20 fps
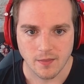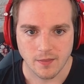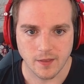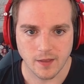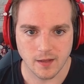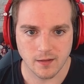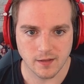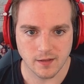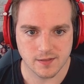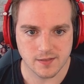
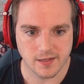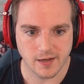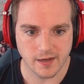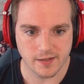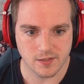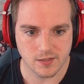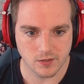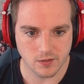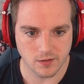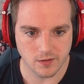Then let's say I
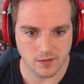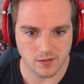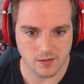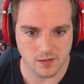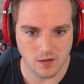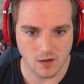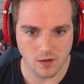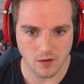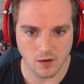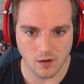took this
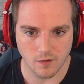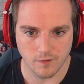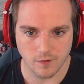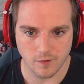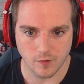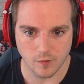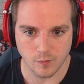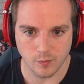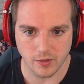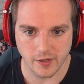gun off
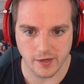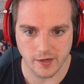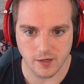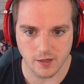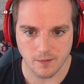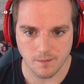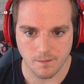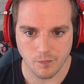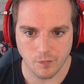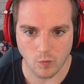of a
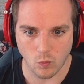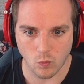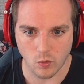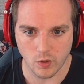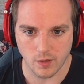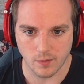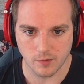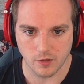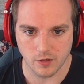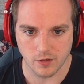player. What
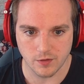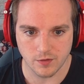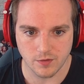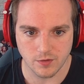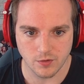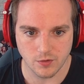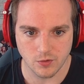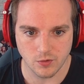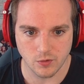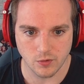I'm going to
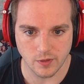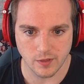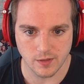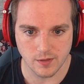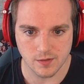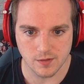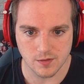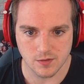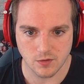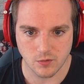do
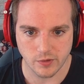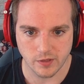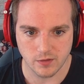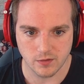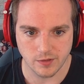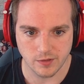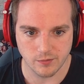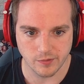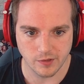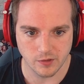is
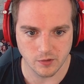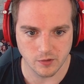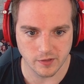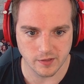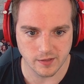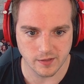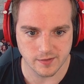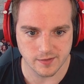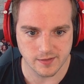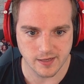quickly
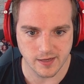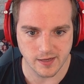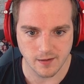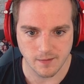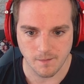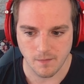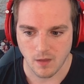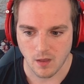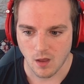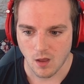reorganize that.